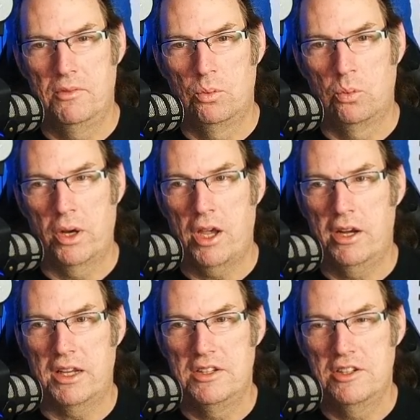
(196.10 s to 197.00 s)
what kind
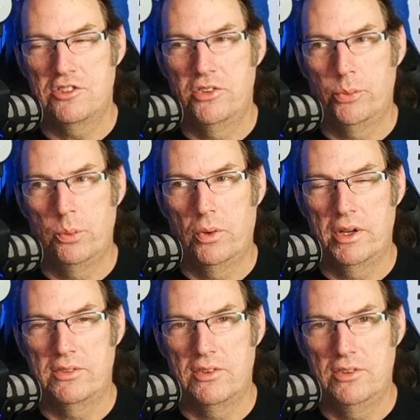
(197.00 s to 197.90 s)
of conditions we want
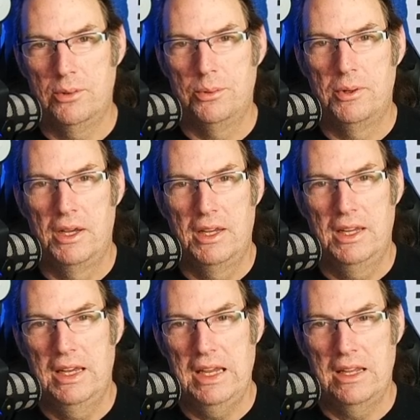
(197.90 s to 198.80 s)
it to do,
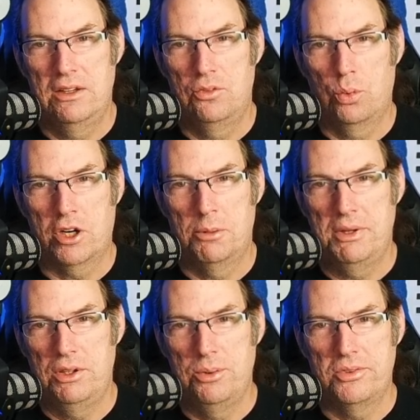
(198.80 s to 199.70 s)
and we're going to be
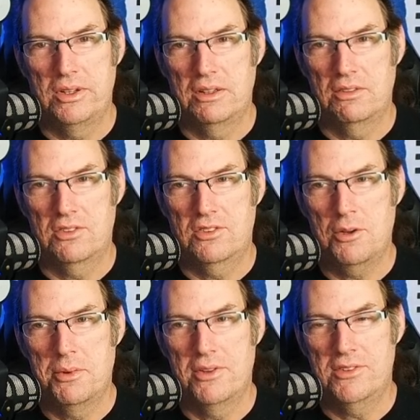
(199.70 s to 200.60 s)
using
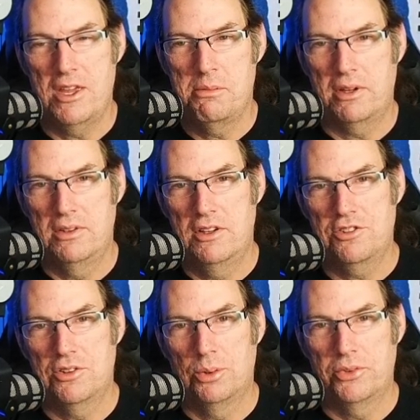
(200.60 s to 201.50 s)
some of the same
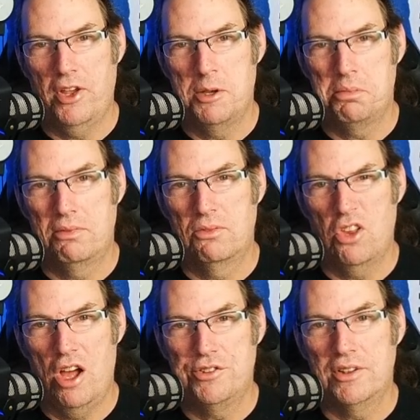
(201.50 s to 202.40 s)
conditional type
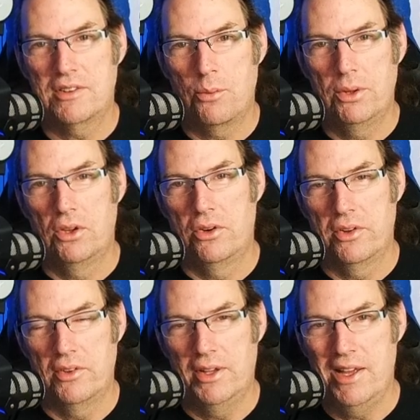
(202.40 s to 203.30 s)
logic that we learned
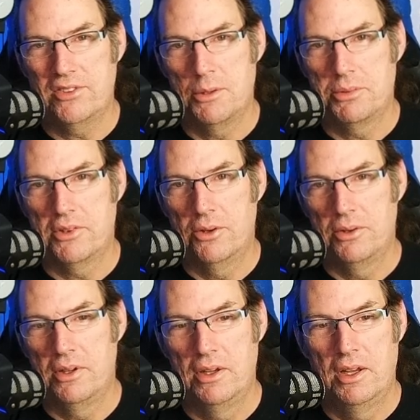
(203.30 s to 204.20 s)
in the last
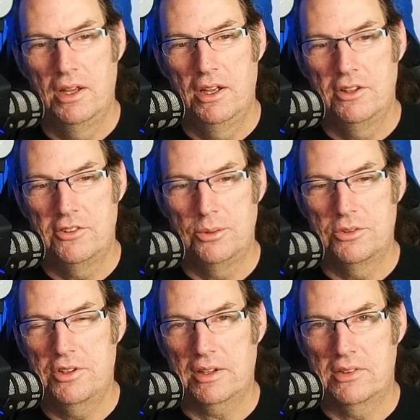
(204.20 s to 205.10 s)
episode to
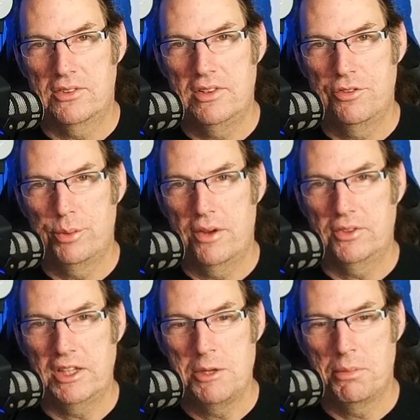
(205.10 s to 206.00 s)
check to see if we have to
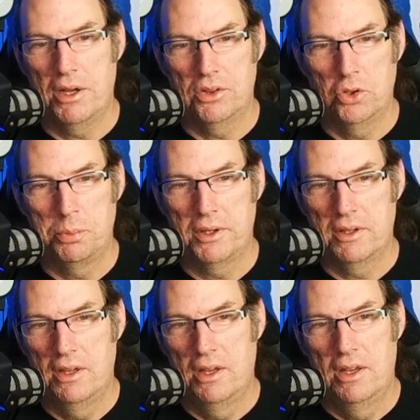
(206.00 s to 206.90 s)
keep on looping.
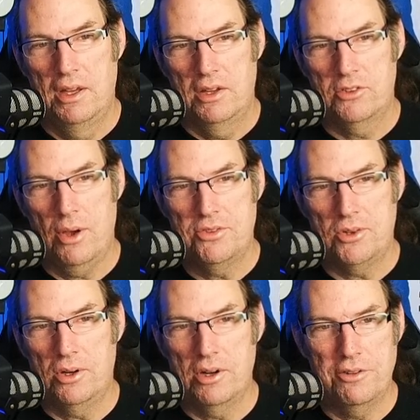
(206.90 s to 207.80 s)
So I've
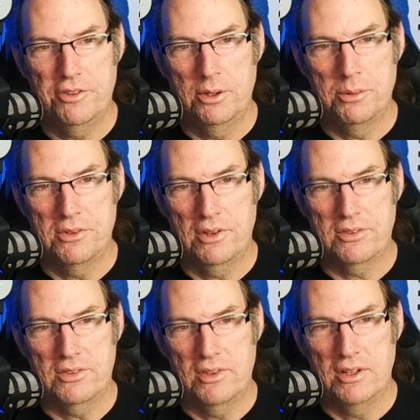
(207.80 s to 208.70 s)
started off here with
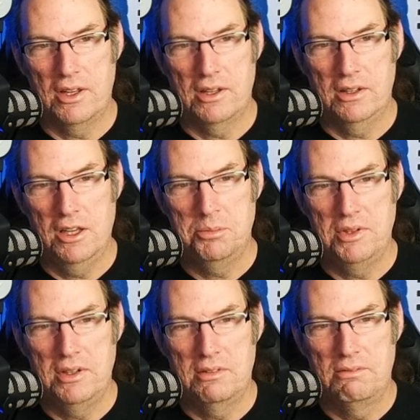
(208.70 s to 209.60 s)
just the
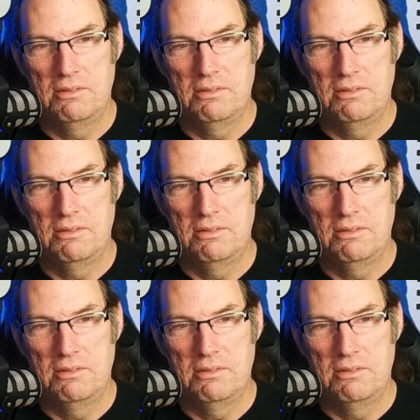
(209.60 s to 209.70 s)
empty